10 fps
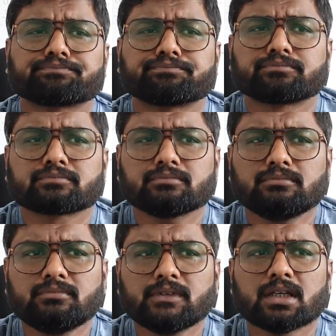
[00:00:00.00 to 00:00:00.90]

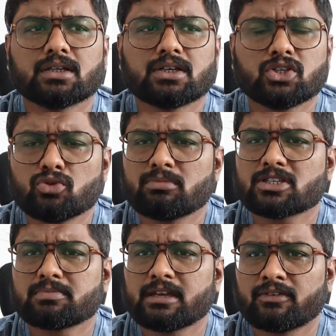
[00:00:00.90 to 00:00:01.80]
uh, you
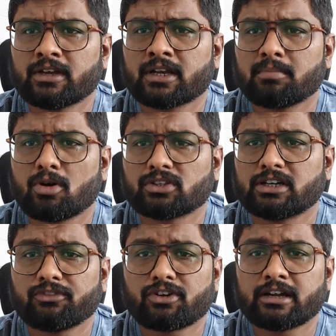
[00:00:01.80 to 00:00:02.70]
must be aware about the
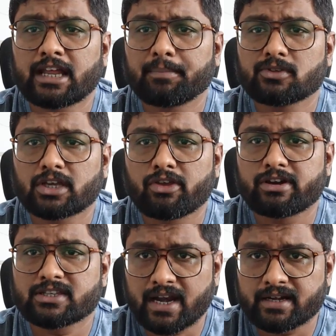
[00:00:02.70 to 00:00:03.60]
different type of
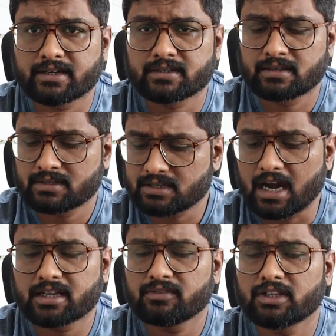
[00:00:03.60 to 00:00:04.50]
security standards,
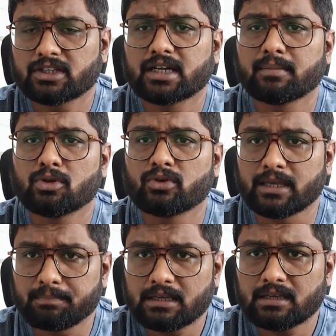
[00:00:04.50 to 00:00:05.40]
starting with the W
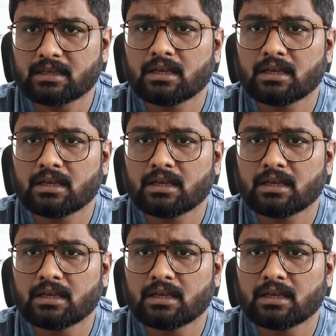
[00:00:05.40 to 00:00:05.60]
E P,